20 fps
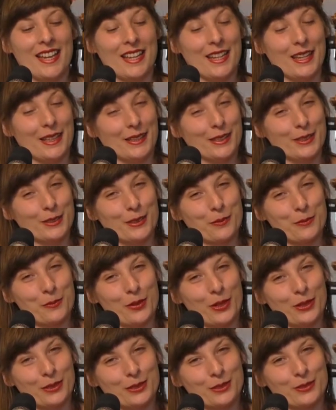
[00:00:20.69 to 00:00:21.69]
in this
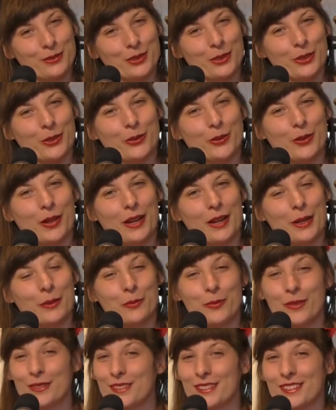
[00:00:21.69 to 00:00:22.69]
practice video, I am
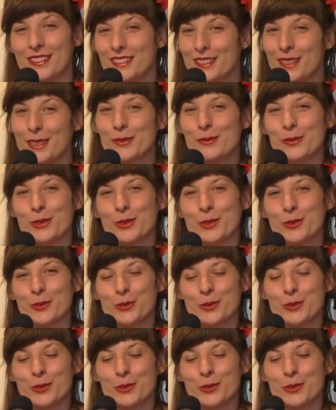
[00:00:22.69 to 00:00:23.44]
practicing cello with you.